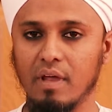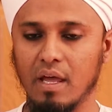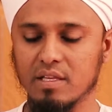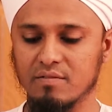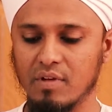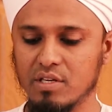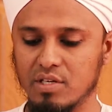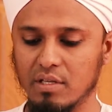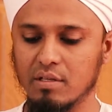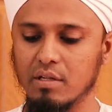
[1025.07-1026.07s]
hands very
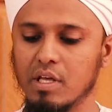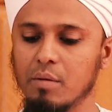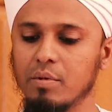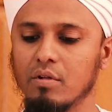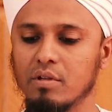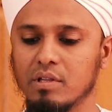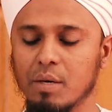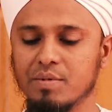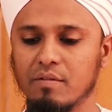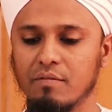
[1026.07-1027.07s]
gently, keep it on the
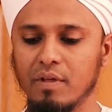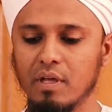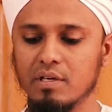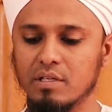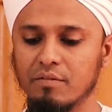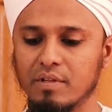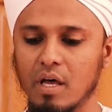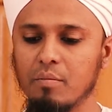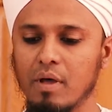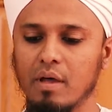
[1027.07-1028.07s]
tips of the fingers, lift it
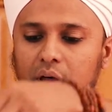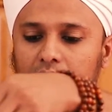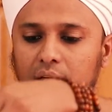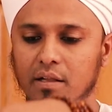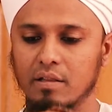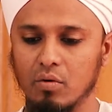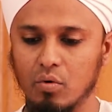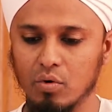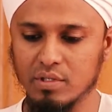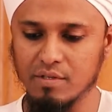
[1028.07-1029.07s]
up, and let the
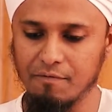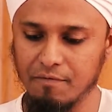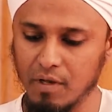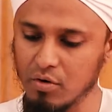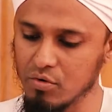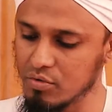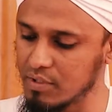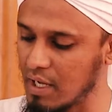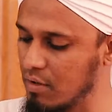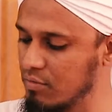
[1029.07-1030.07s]
water flow
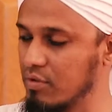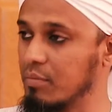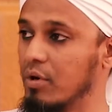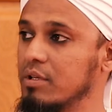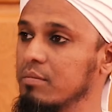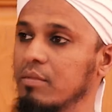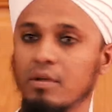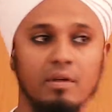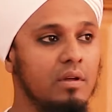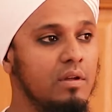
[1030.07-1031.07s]
down to the bottom
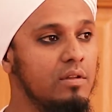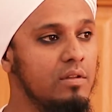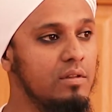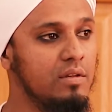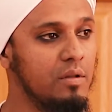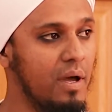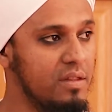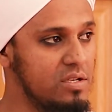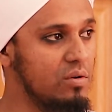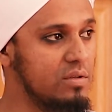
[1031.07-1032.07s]
till by the
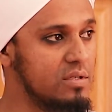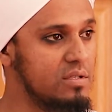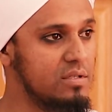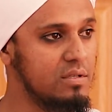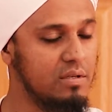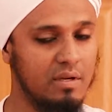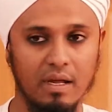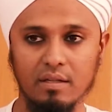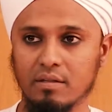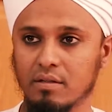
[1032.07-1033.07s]
shoulders. All
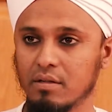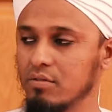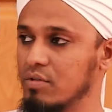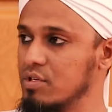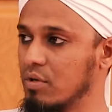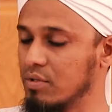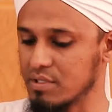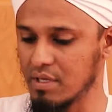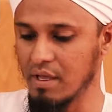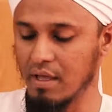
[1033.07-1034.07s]
right? To the shoulders.
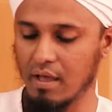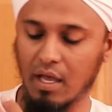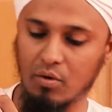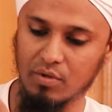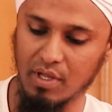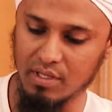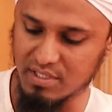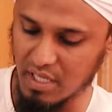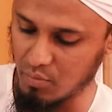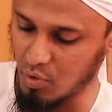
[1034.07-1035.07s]
And in the
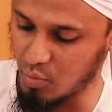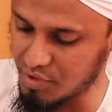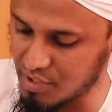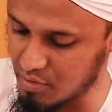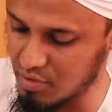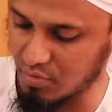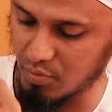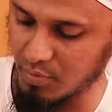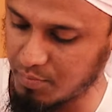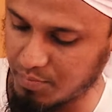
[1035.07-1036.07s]
same way, we'll
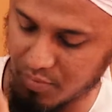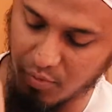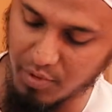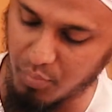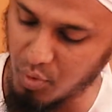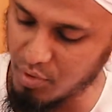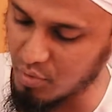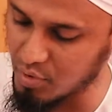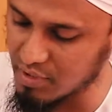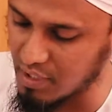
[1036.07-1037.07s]
pour the
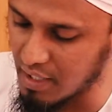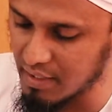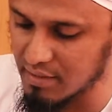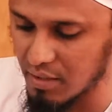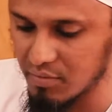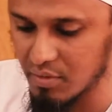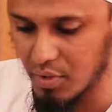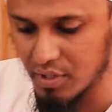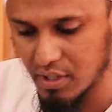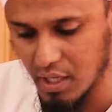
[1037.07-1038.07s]
water right down the
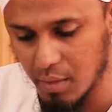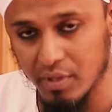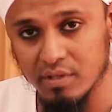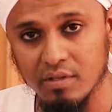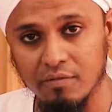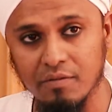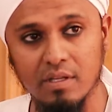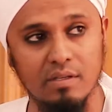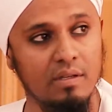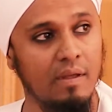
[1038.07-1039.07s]
body up until the feet.